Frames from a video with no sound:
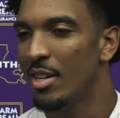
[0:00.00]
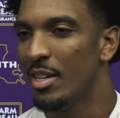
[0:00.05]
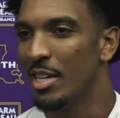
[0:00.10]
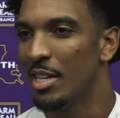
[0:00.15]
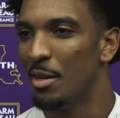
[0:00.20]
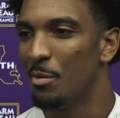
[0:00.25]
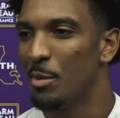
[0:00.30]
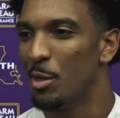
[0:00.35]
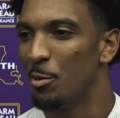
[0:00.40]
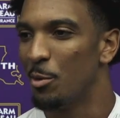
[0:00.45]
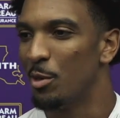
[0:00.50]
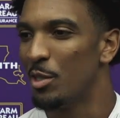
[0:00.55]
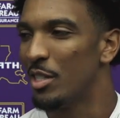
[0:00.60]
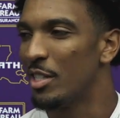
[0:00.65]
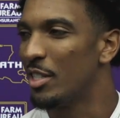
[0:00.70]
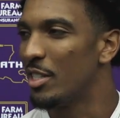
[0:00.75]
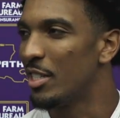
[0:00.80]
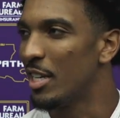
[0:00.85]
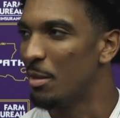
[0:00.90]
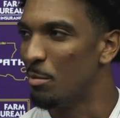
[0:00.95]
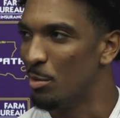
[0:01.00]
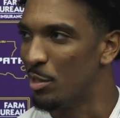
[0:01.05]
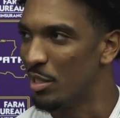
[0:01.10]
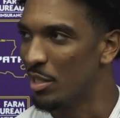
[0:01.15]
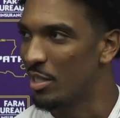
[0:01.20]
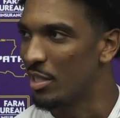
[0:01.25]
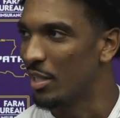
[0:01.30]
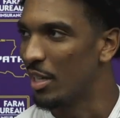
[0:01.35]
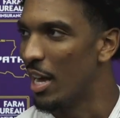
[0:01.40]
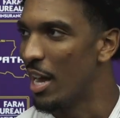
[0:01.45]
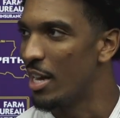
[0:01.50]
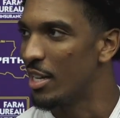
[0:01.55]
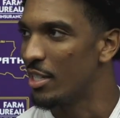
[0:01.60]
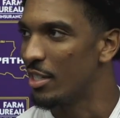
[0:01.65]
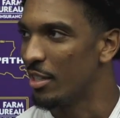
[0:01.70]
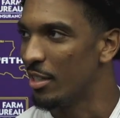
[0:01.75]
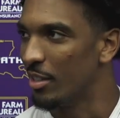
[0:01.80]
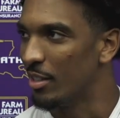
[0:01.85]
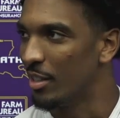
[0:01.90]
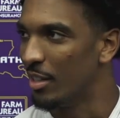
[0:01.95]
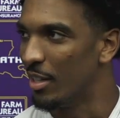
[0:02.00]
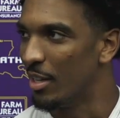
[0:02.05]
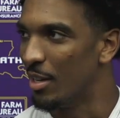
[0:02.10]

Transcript: Yeah, I mean, we was in the same position last year.